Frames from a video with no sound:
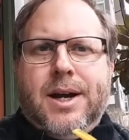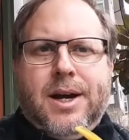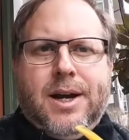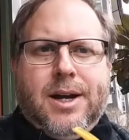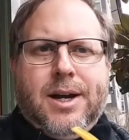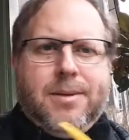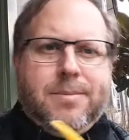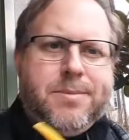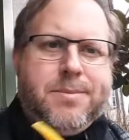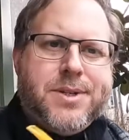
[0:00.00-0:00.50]

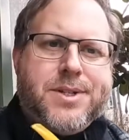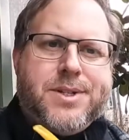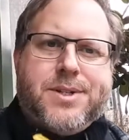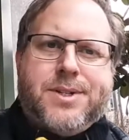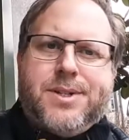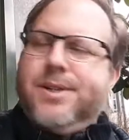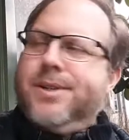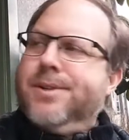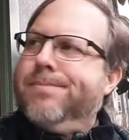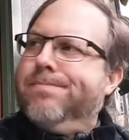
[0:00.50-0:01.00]
I'm
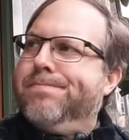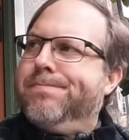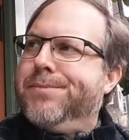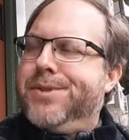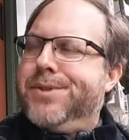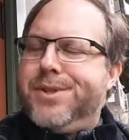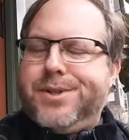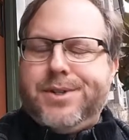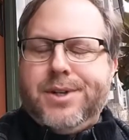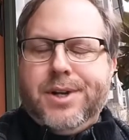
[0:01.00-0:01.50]
just
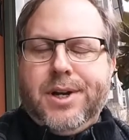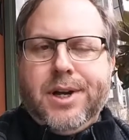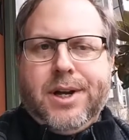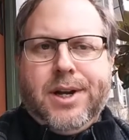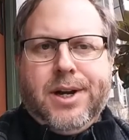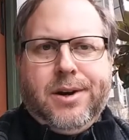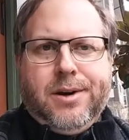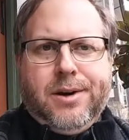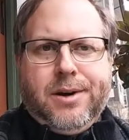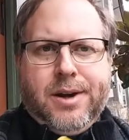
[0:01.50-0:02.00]
sitting
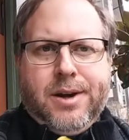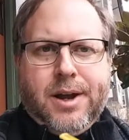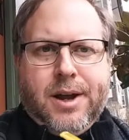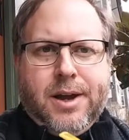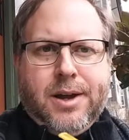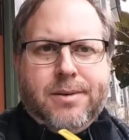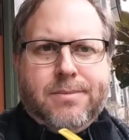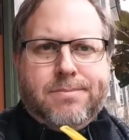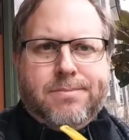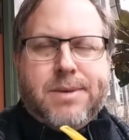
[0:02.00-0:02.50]
here at a
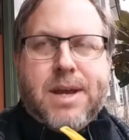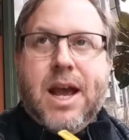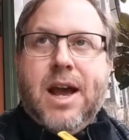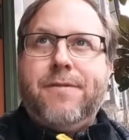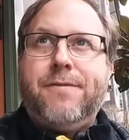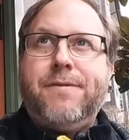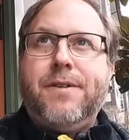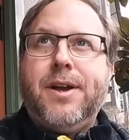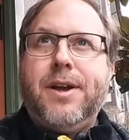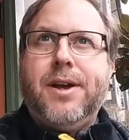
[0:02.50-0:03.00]

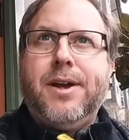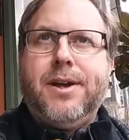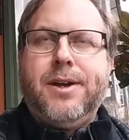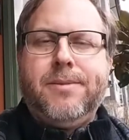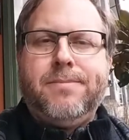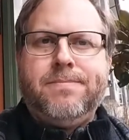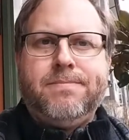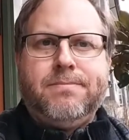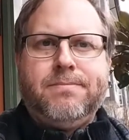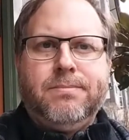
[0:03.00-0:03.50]

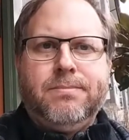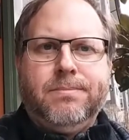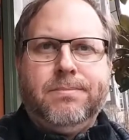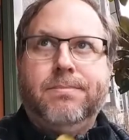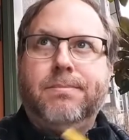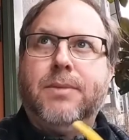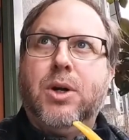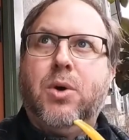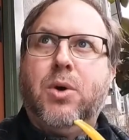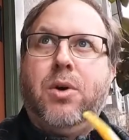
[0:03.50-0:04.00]
cafe
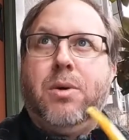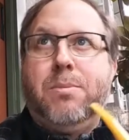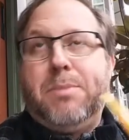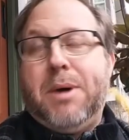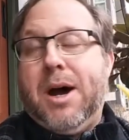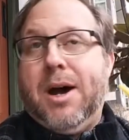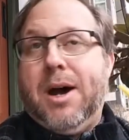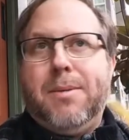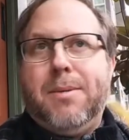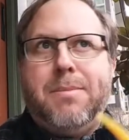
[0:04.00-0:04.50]
or
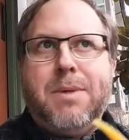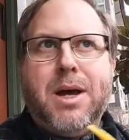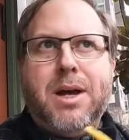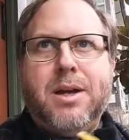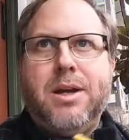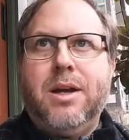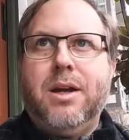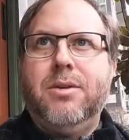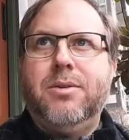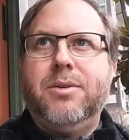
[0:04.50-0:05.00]
pub,
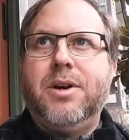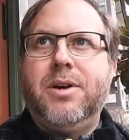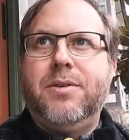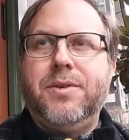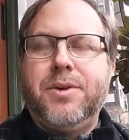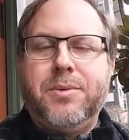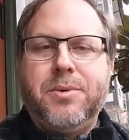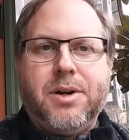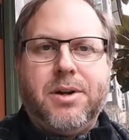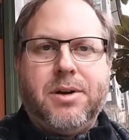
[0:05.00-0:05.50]

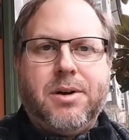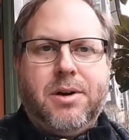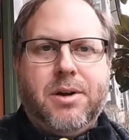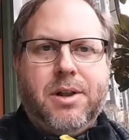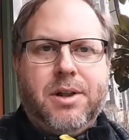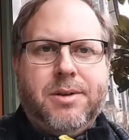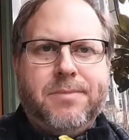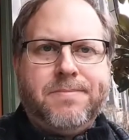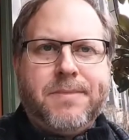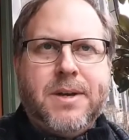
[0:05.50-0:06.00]
whatever you want to
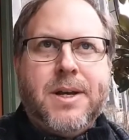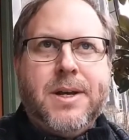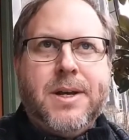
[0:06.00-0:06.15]
call it.